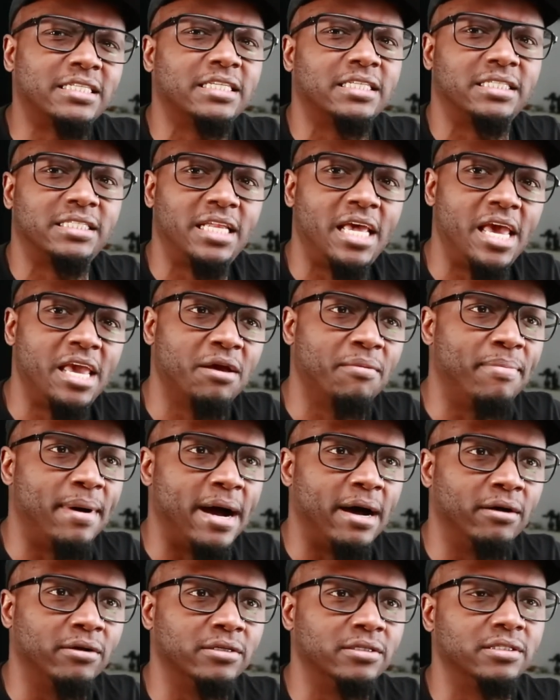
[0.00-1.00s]
to say
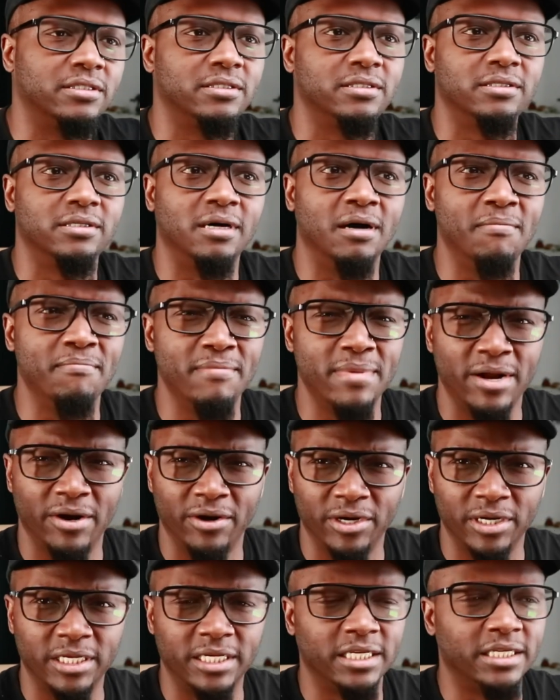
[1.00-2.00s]
about
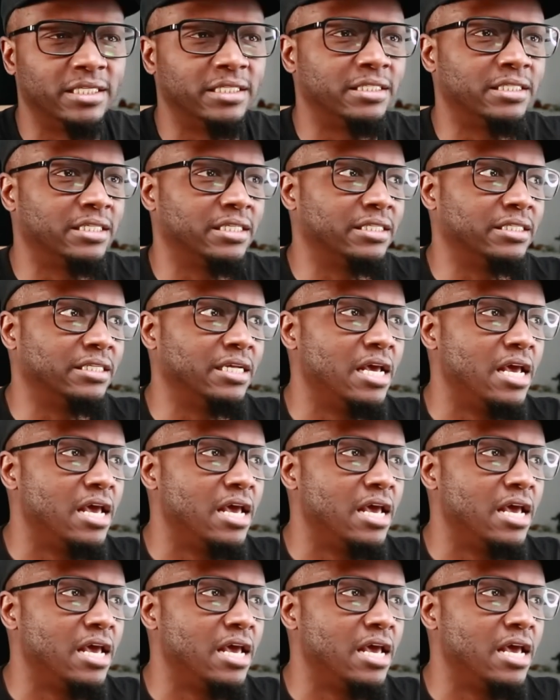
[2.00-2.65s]
Americans and